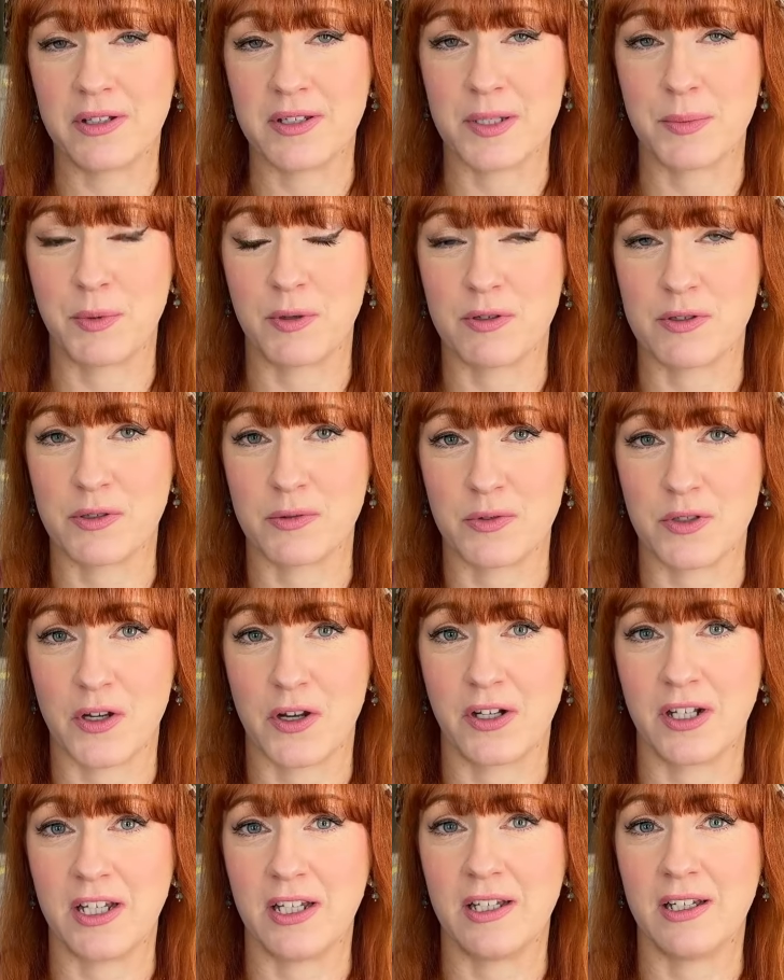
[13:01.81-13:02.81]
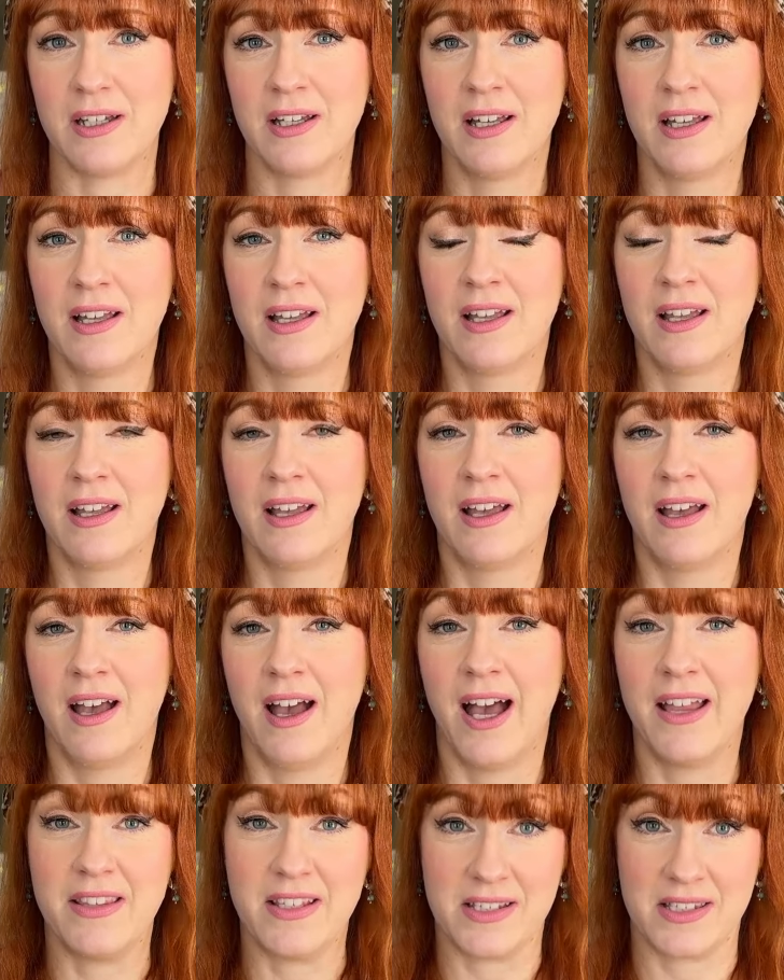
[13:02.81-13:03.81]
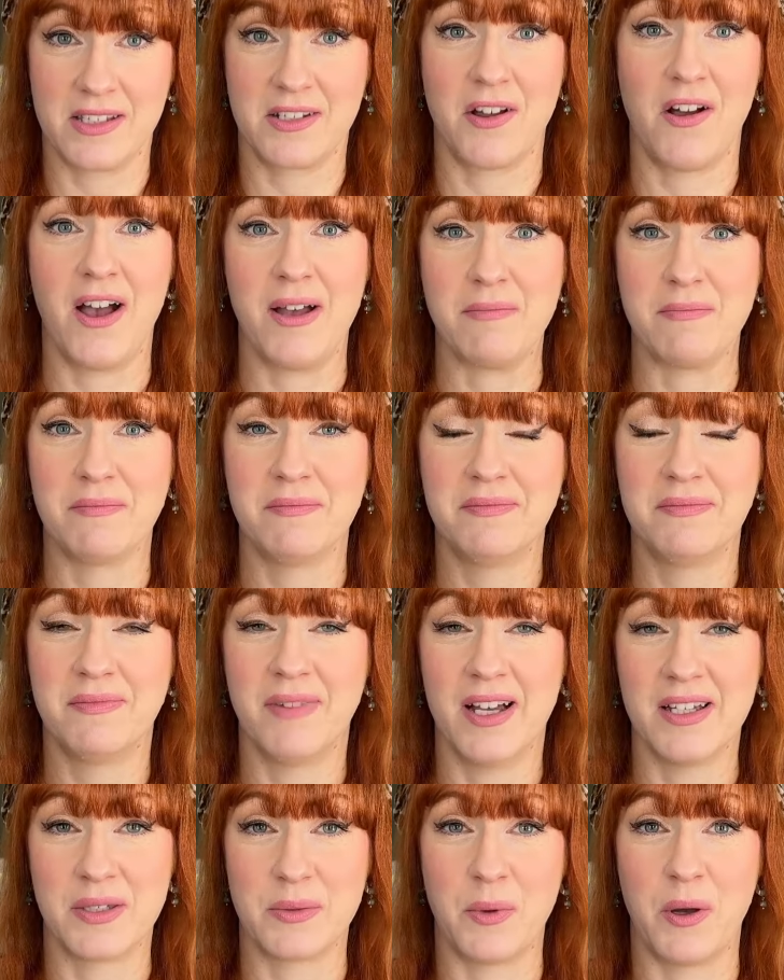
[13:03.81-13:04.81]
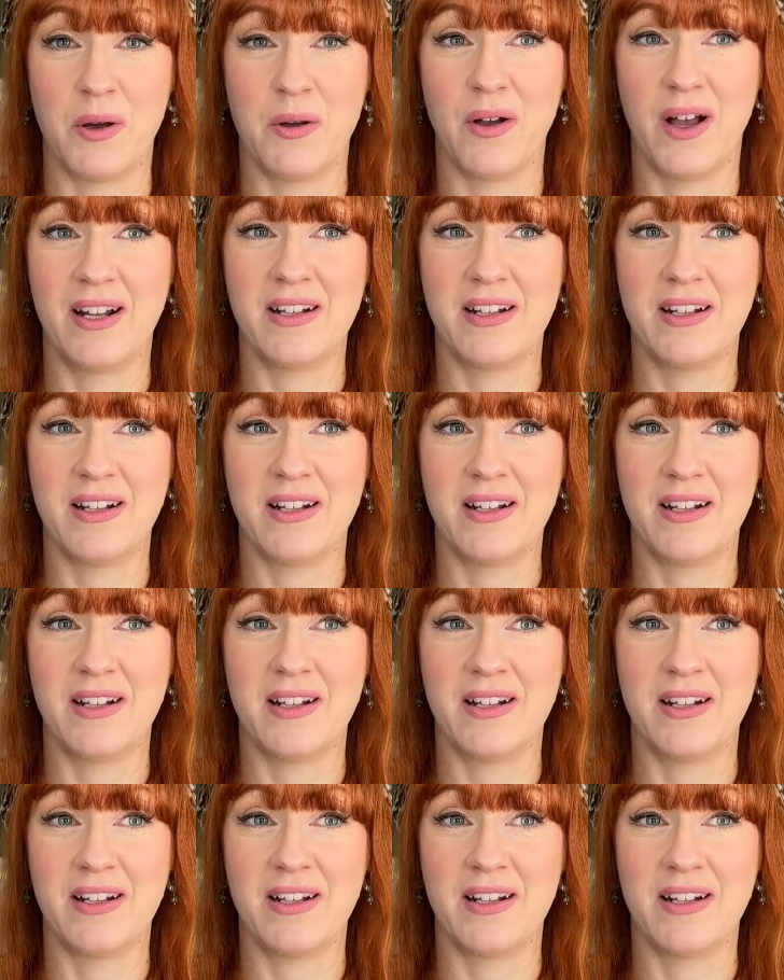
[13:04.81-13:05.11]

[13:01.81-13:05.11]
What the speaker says: spiritual journey at this time as well.